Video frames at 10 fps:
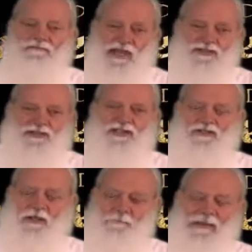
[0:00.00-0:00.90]

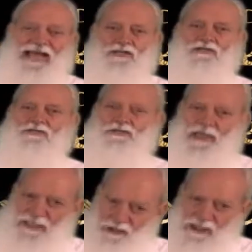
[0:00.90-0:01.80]
evangelists, pastors,
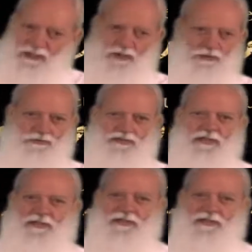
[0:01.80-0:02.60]
and teachers